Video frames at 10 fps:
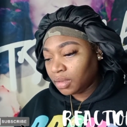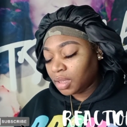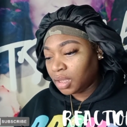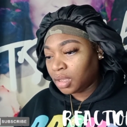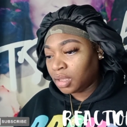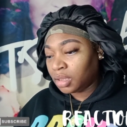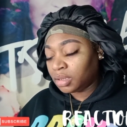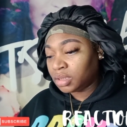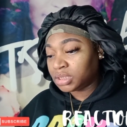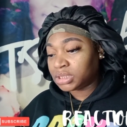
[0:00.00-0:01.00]
uh,
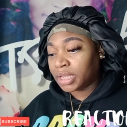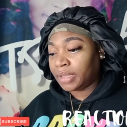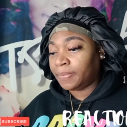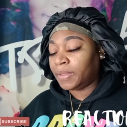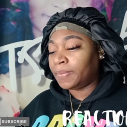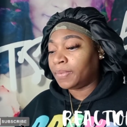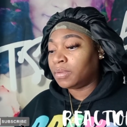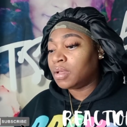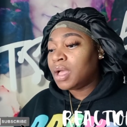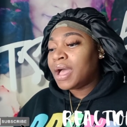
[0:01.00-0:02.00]
the same
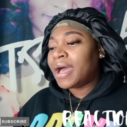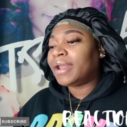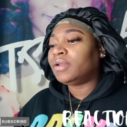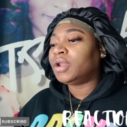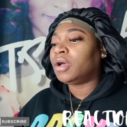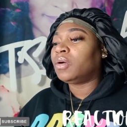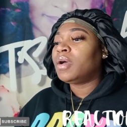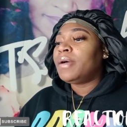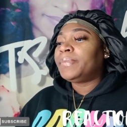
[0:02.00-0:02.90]
people? I don't know.